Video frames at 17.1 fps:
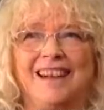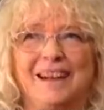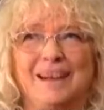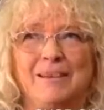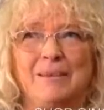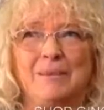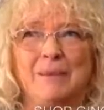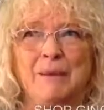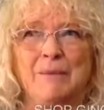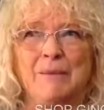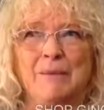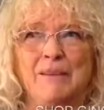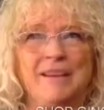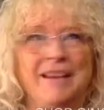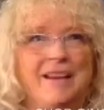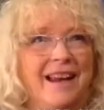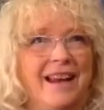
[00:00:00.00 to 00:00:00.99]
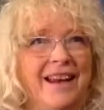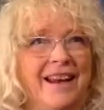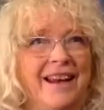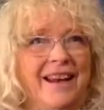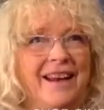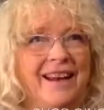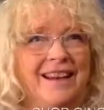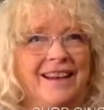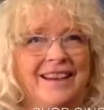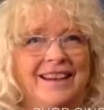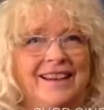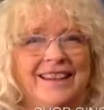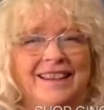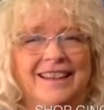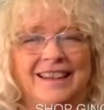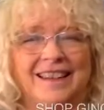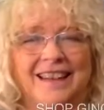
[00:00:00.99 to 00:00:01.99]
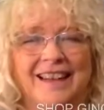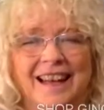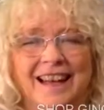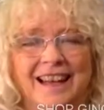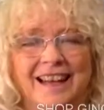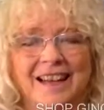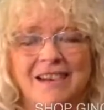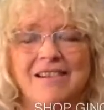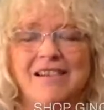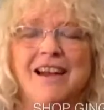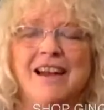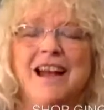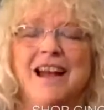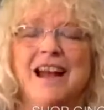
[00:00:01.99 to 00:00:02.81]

I remember the day. And all I